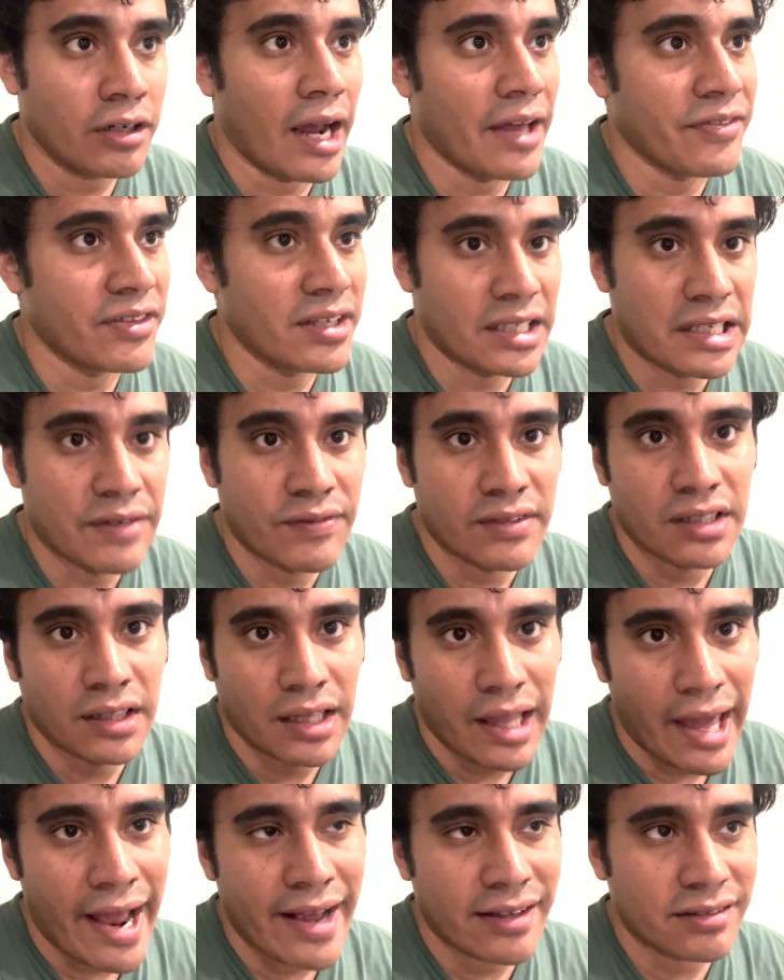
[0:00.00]
I think even
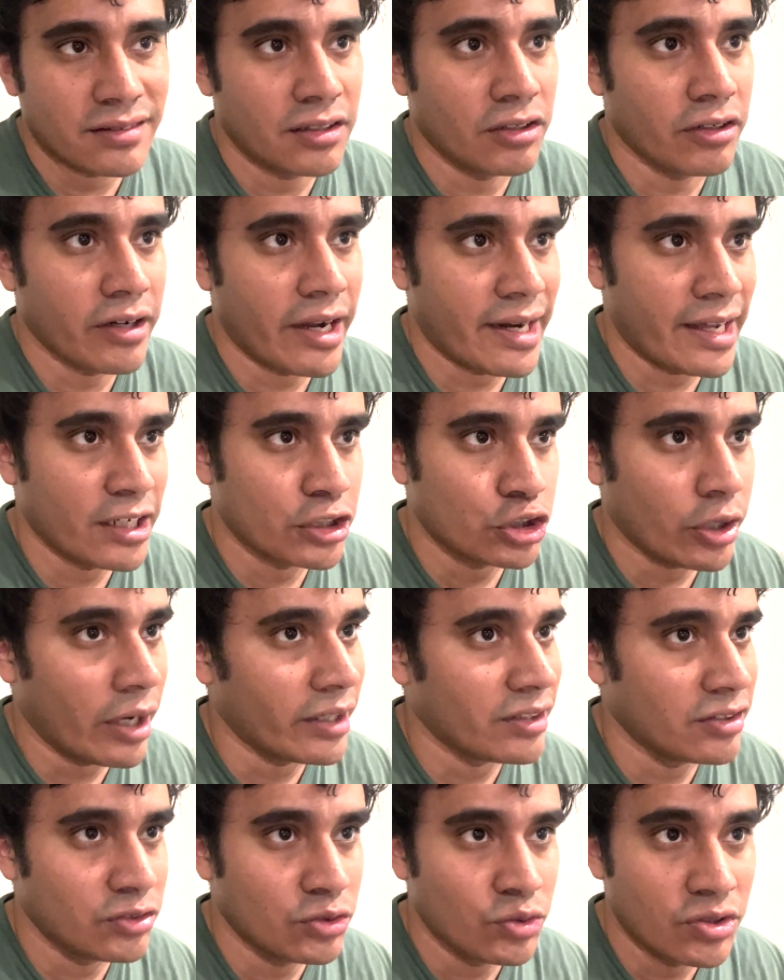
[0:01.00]
last year, had I tried
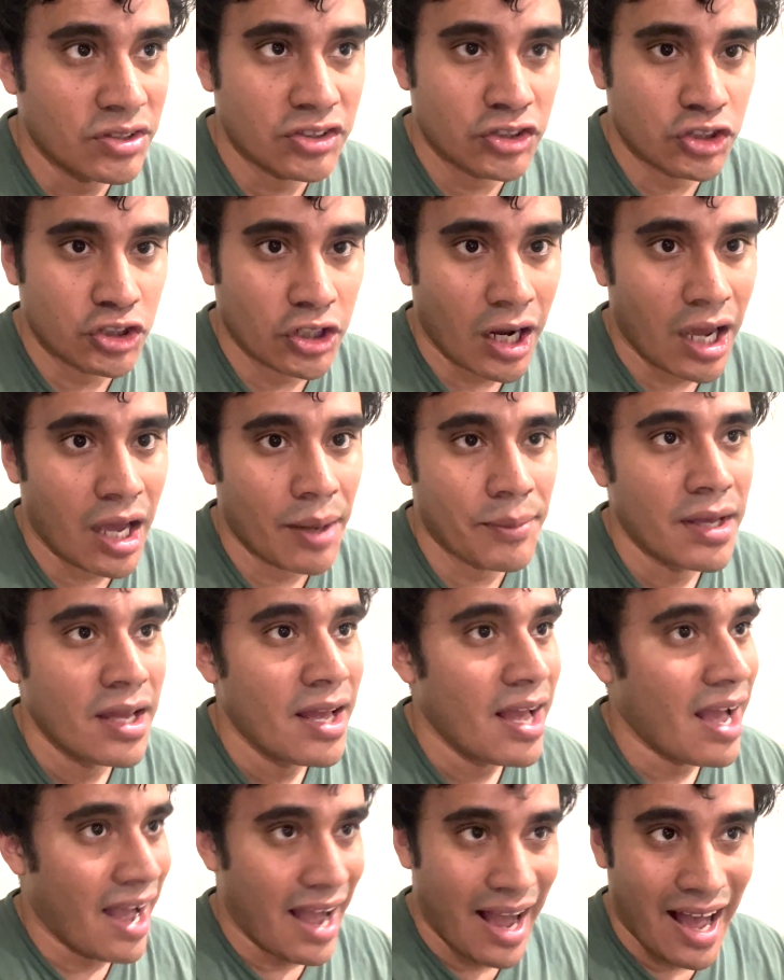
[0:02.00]
to do this job,
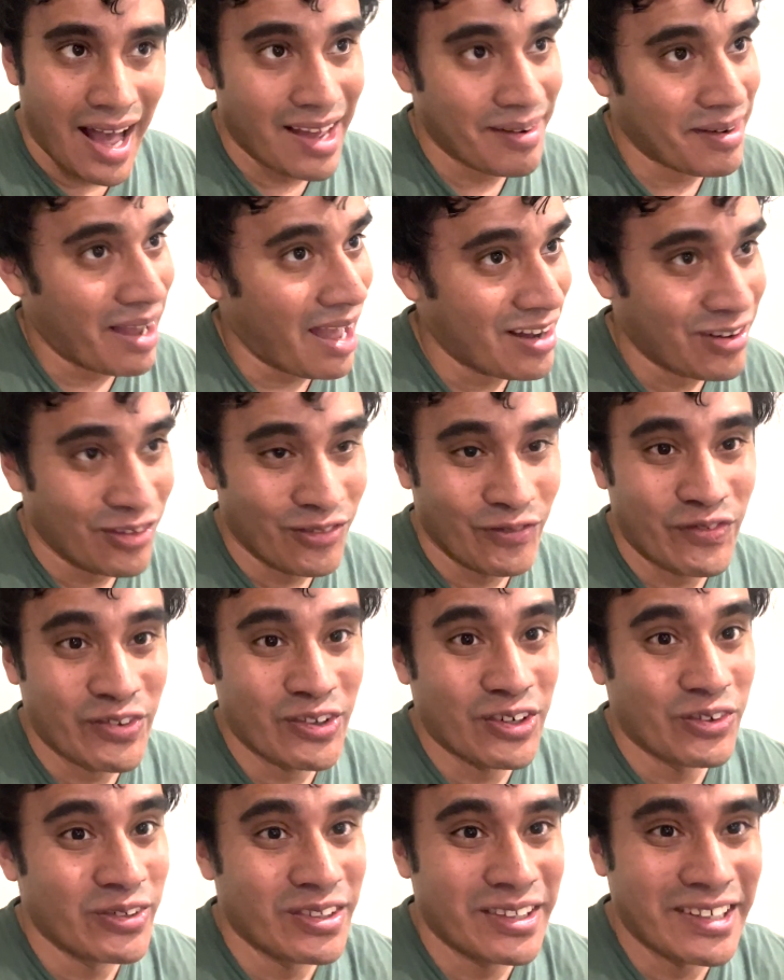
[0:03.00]
I don't feel
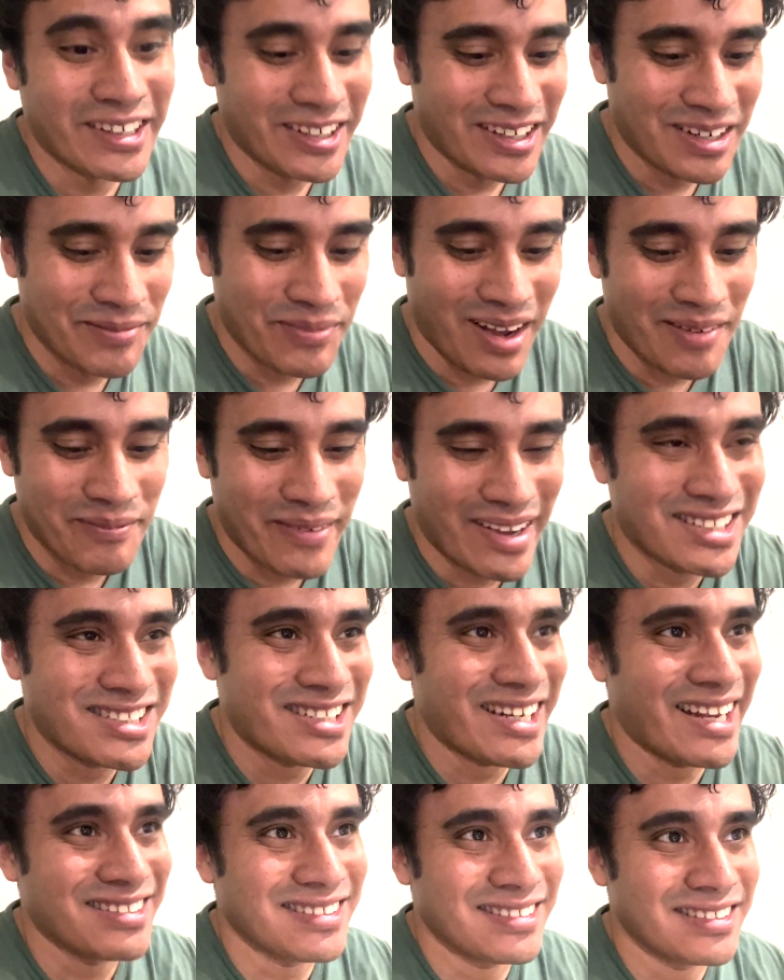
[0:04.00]
really good about my
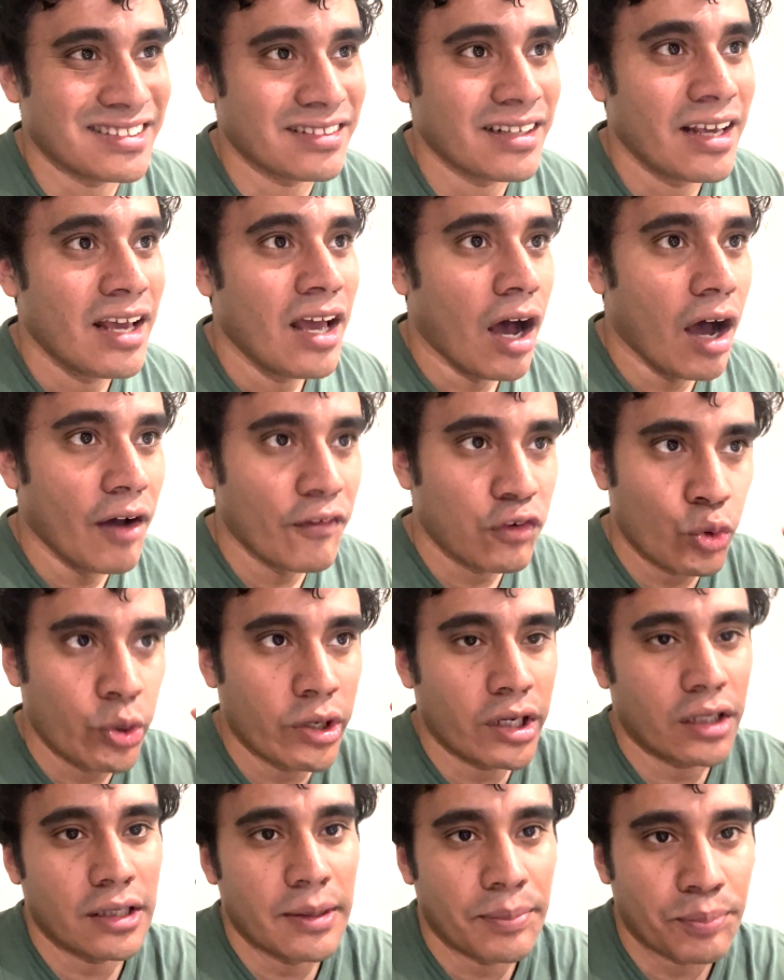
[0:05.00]
chances of
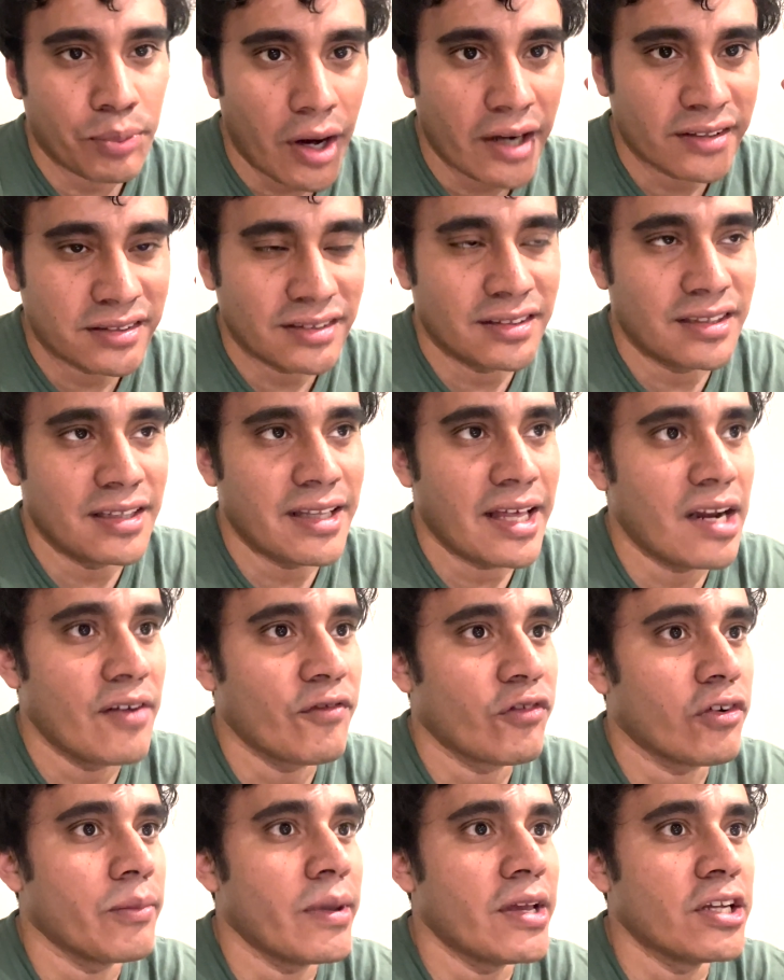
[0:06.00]
quickly processing that
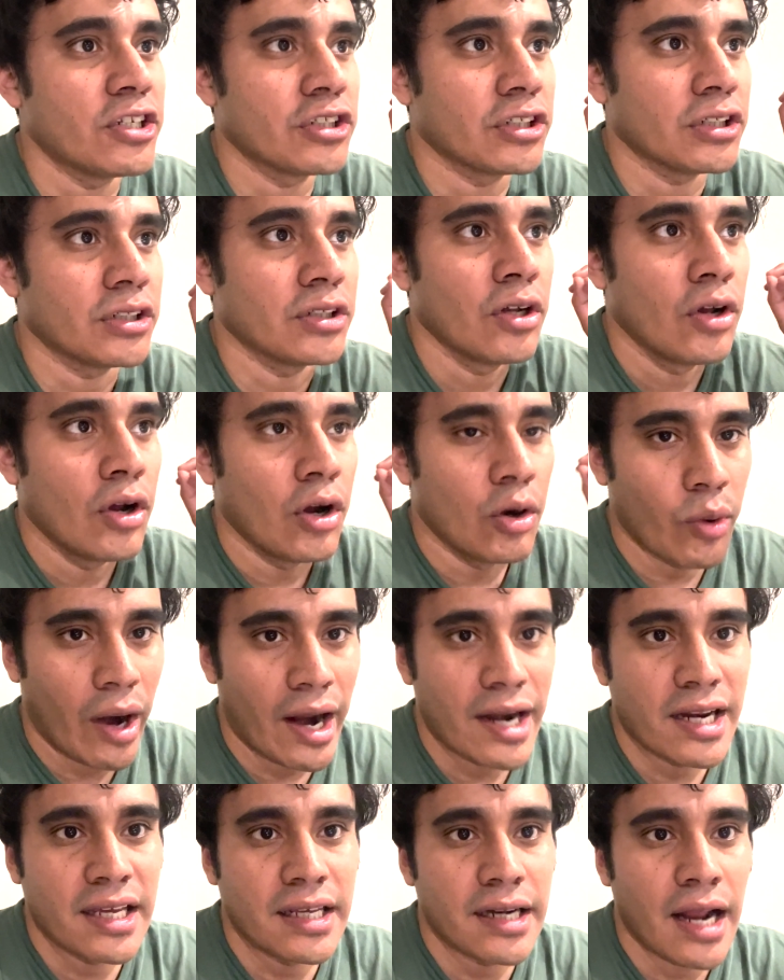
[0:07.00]
information,
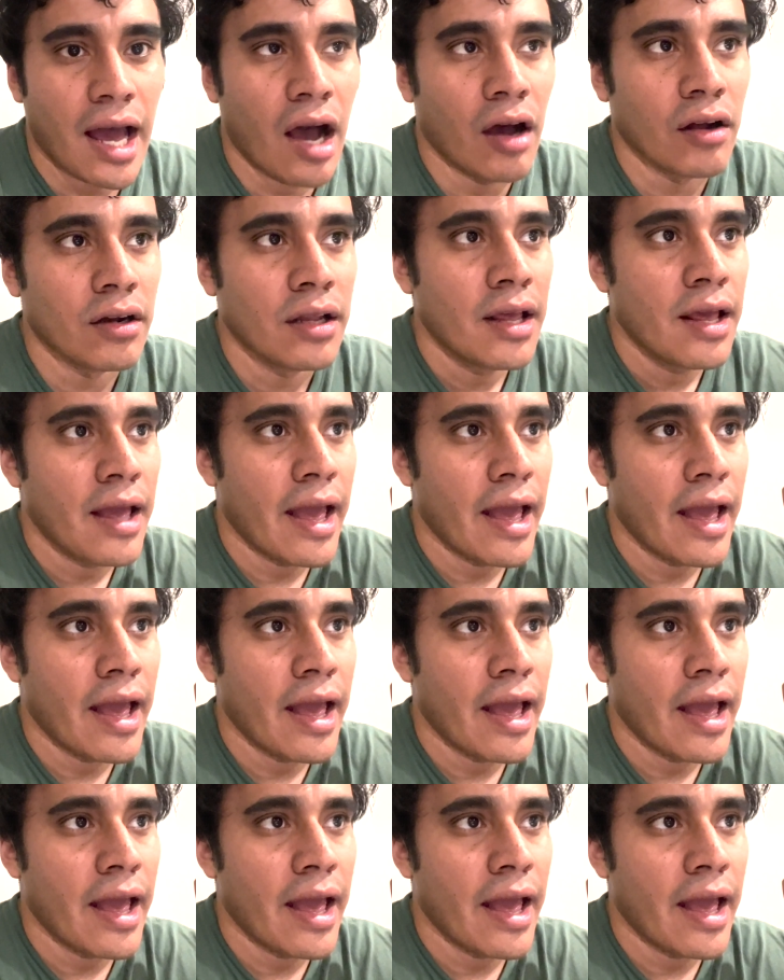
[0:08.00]
writing it out,